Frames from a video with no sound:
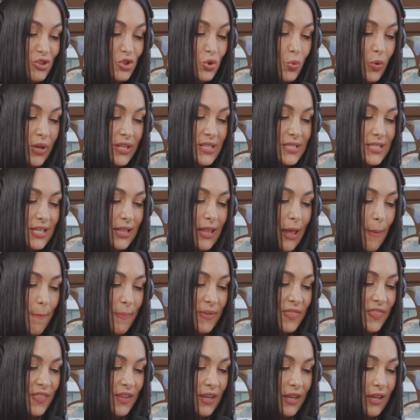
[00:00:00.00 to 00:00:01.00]
Twin
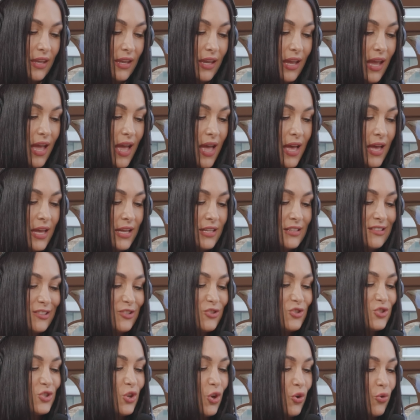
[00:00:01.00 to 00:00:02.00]
Telepathy. And
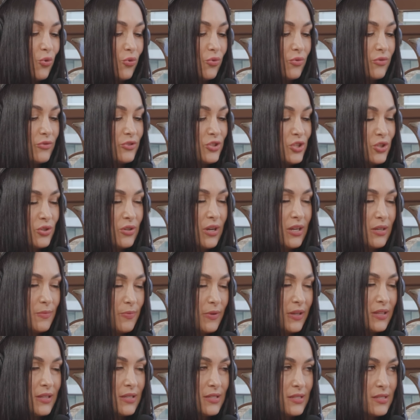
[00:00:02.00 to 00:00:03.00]
so, do you know how to
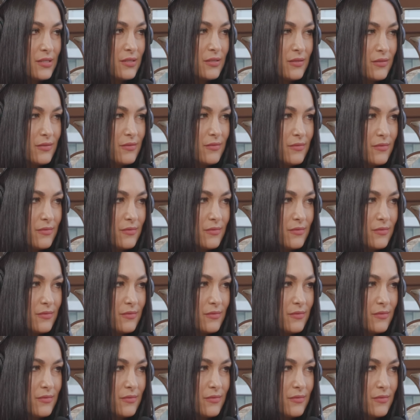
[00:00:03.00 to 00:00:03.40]
play this?